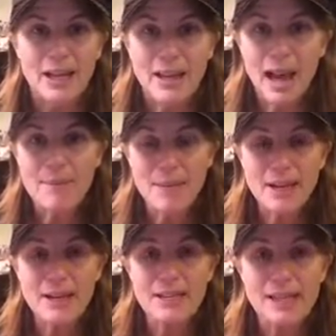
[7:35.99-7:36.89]
That
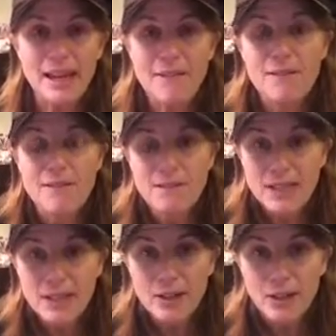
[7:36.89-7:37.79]
means they
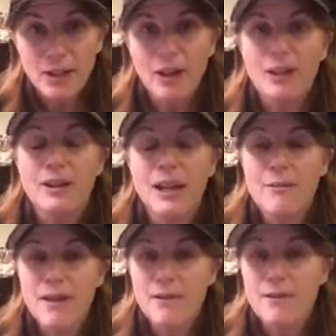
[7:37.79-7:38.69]

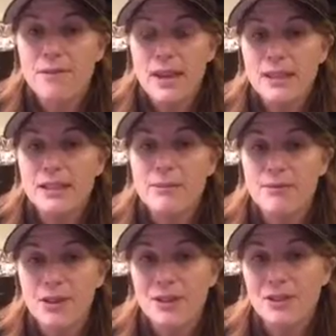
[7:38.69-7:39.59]
may face some
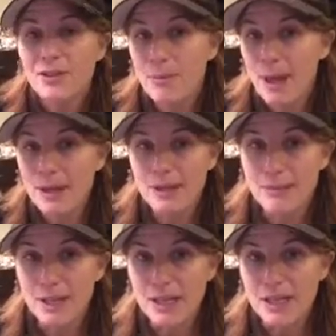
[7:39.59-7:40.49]
fears of
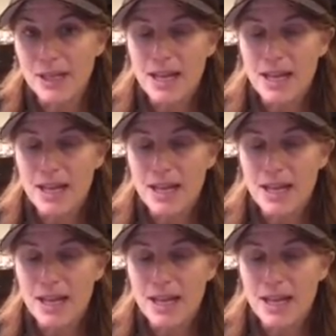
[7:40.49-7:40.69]
abandonment.